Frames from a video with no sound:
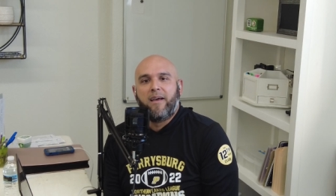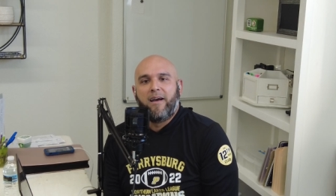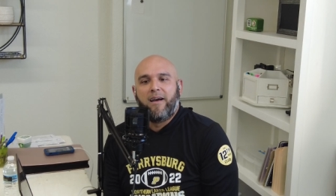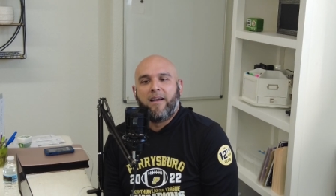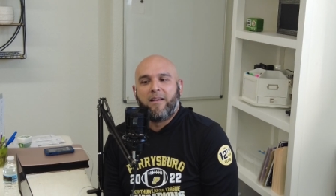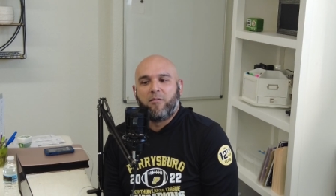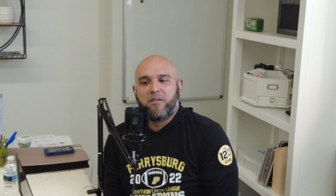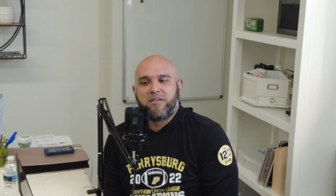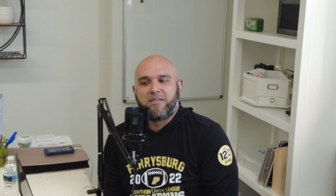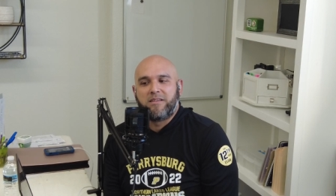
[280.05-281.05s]
uh, and there
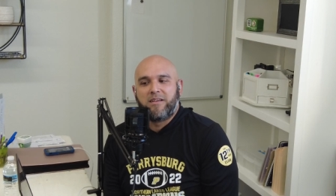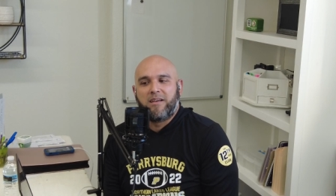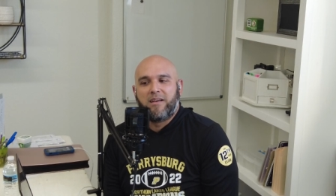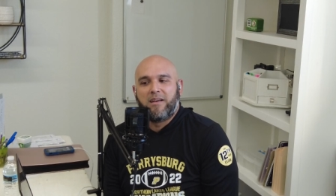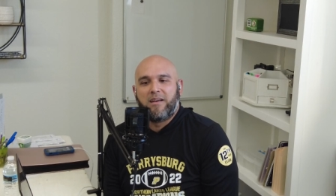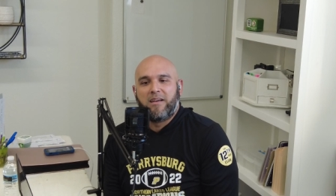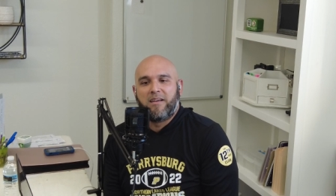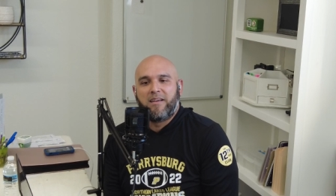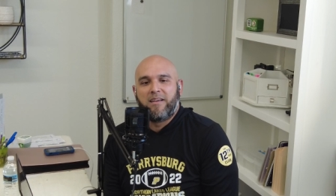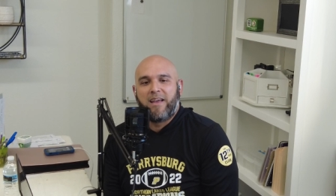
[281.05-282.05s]
was
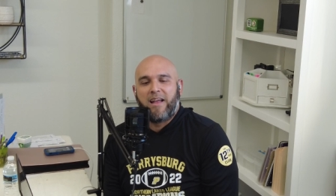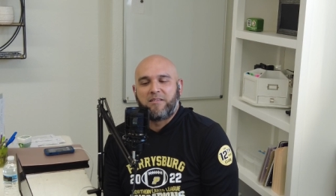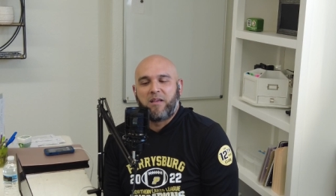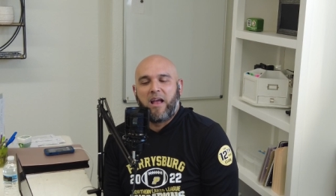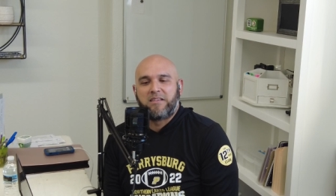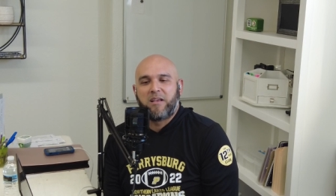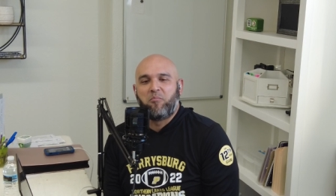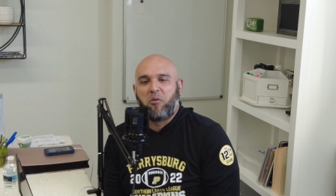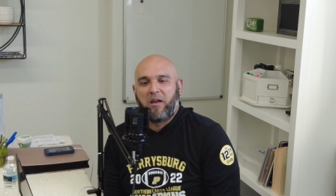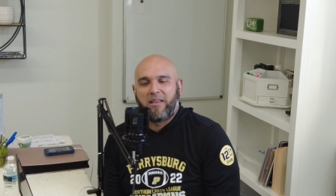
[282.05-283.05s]
uh, at at
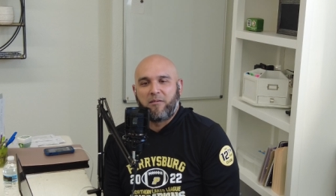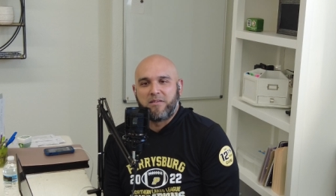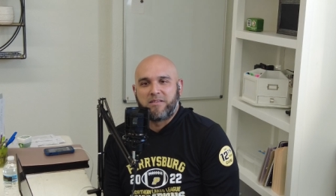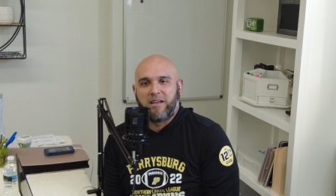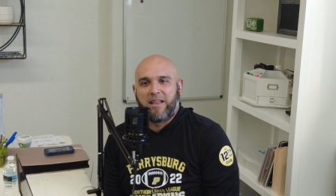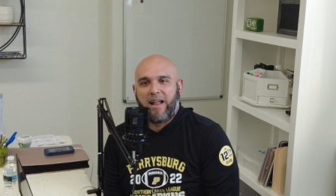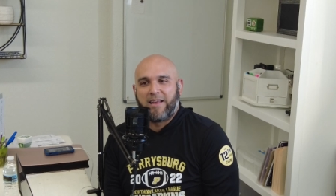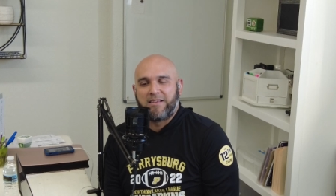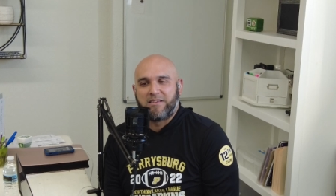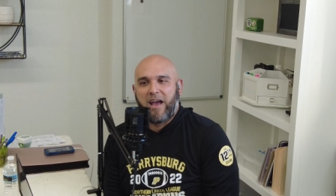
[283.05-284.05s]
some point there was a lot
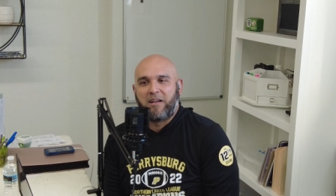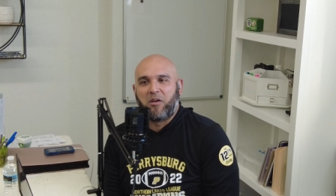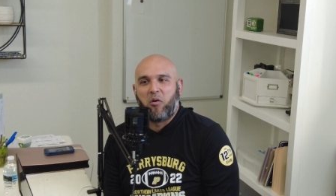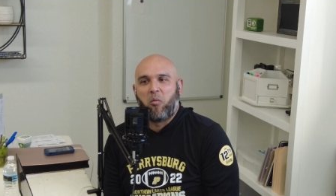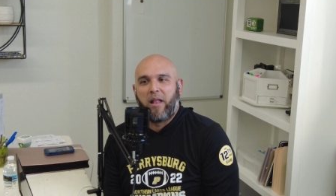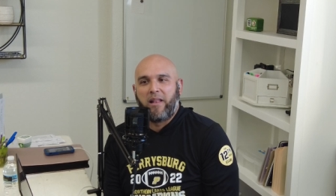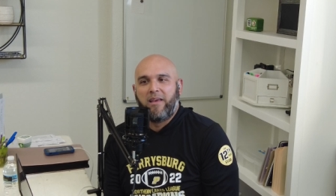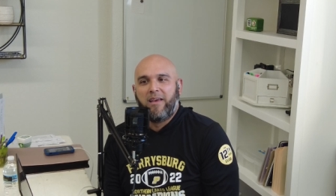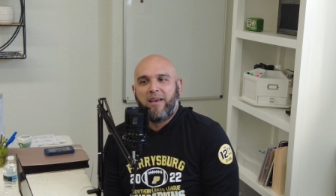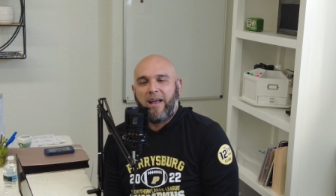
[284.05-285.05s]
of kids there. I don't know
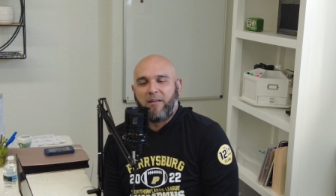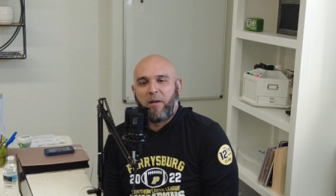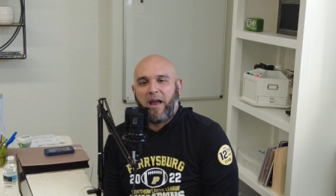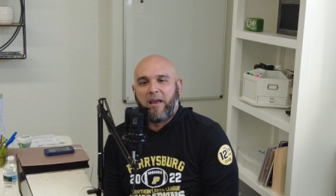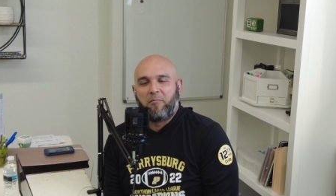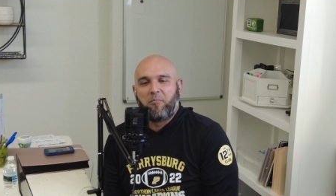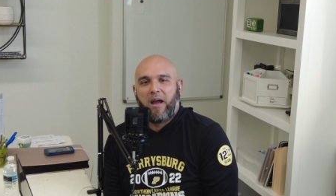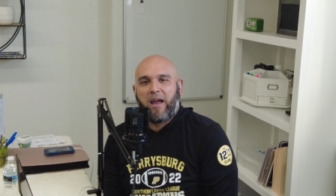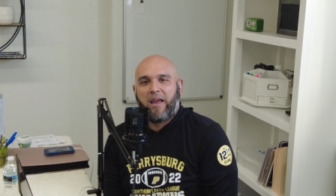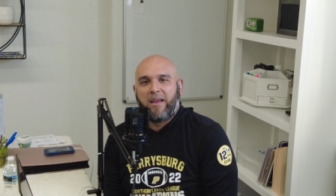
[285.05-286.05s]
when. I, my
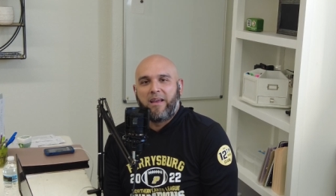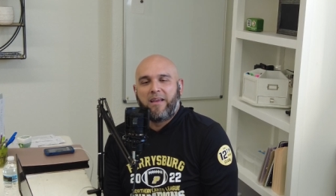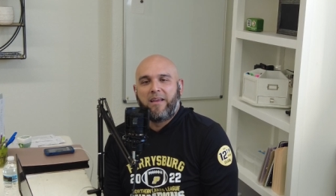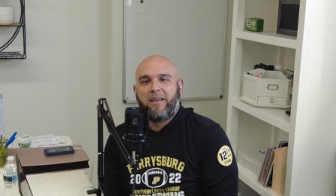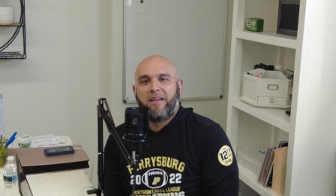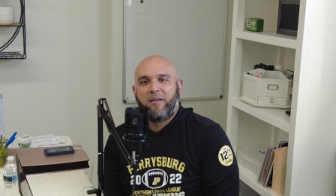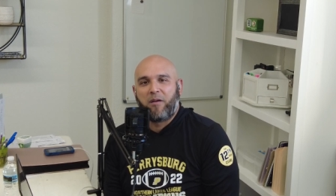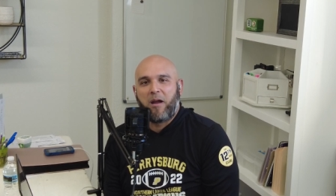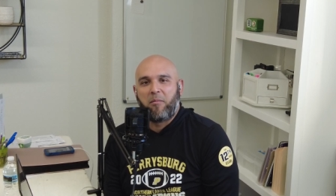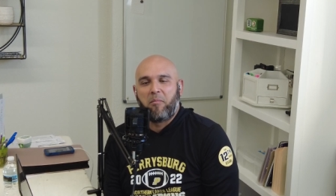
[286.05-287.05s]
my
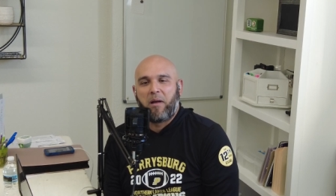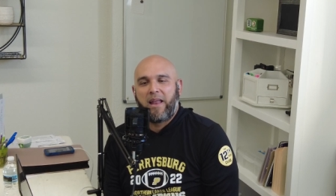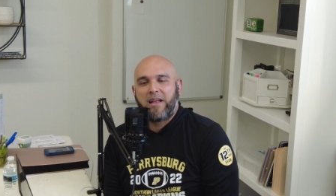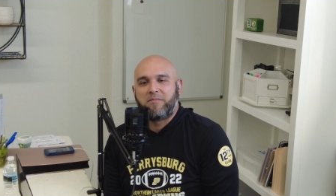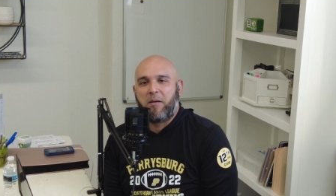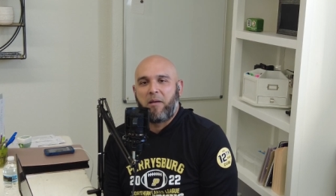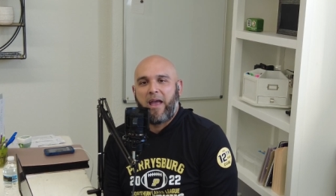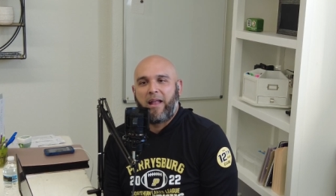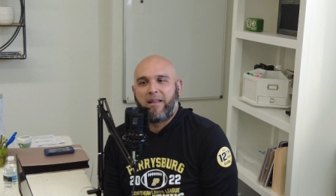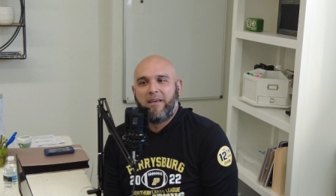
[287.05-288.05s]
grandma, my dad's mom,
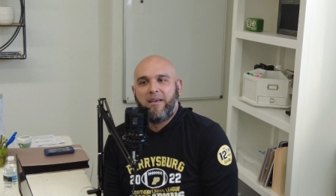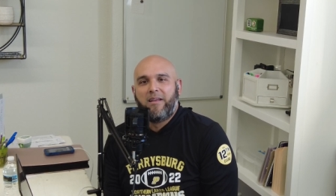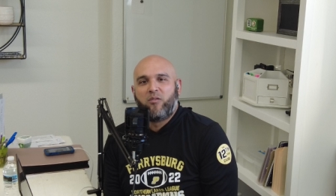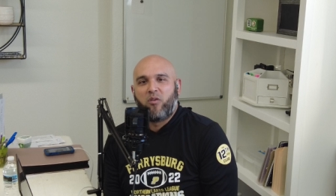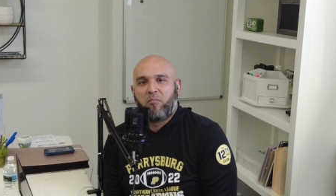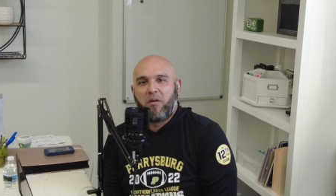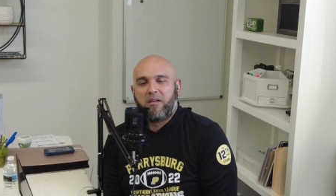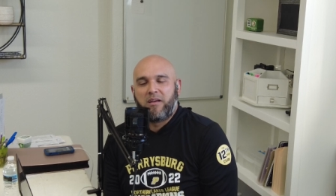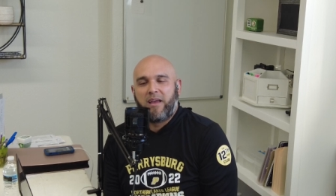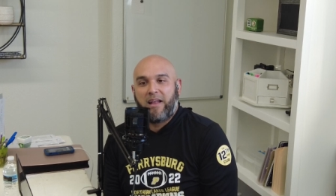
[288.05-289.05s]
had twelve
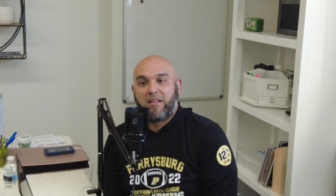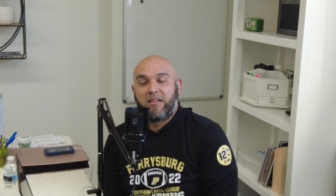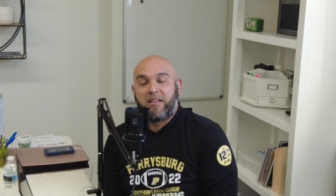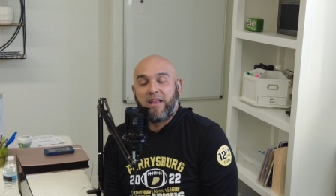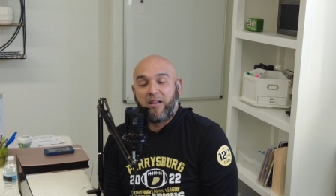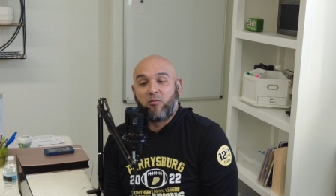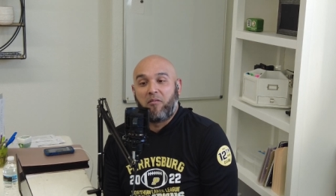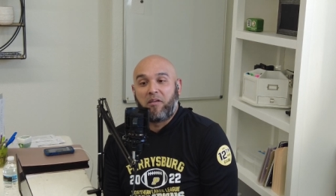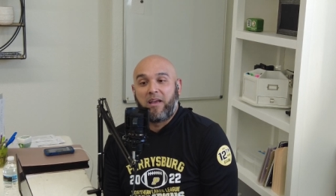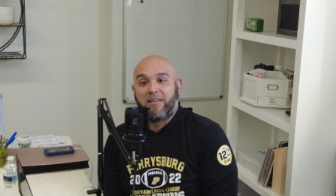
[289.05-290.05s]
brother. He had had
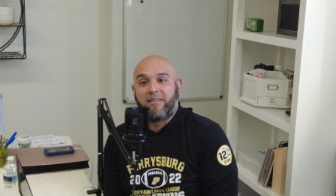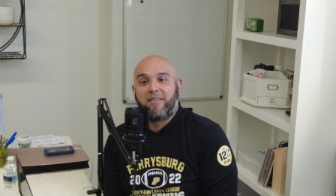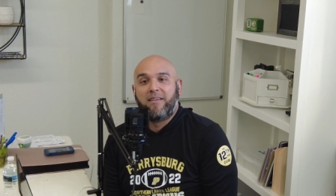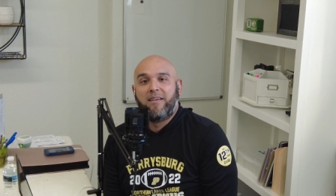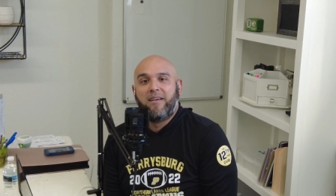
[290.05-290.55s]
twelve kids.